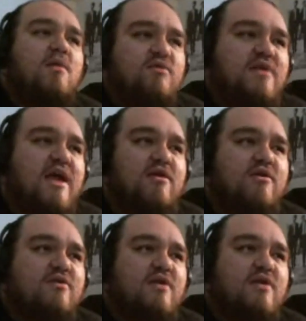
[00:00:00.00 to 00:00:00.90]

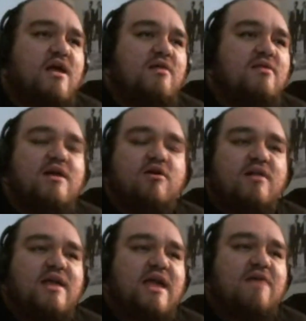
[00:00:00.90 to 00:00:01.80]
Crusaders,
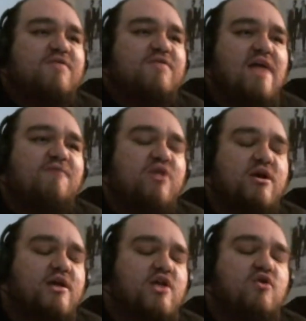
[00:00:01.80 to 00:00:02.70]
literally, if
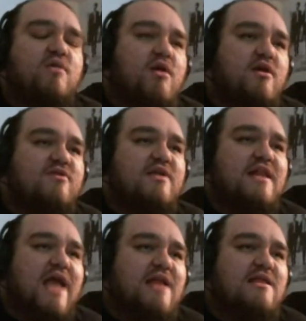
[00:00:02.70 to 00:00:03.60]
their cutie marks
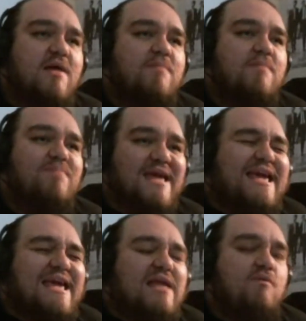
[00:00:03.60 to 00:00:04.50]
didn't end up
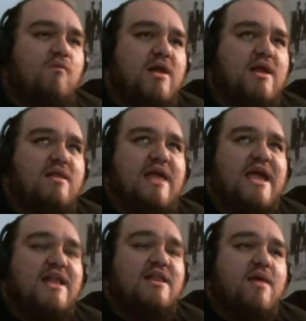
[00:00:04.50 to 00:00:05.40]
being what
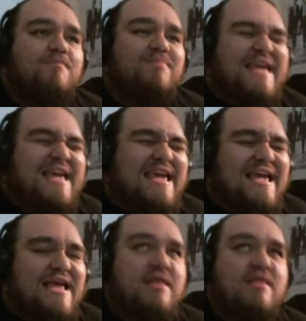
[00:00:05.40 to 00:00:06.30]
they ended up
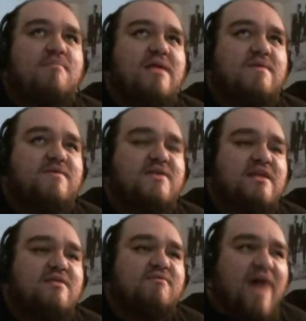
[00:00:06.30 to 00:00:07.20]
being in the mid of
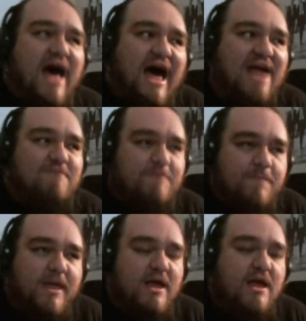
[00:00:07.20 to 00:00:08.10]
season 5,
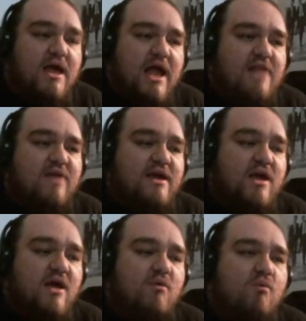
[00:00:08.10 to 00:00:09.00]
it's
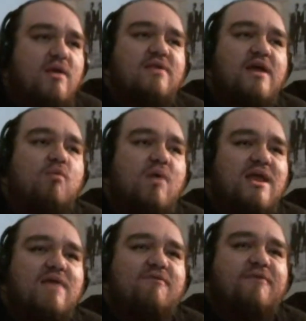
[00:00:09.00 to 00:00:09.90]
like what
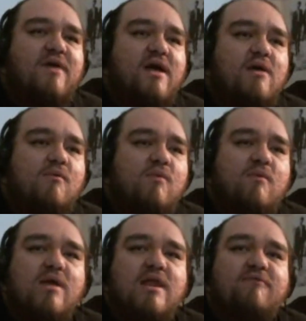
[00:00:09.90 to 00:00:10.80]

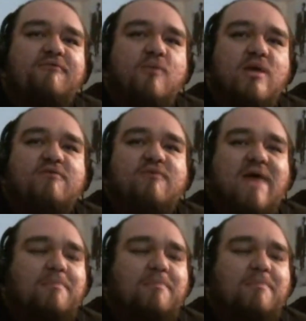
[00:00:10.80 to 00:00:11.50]
if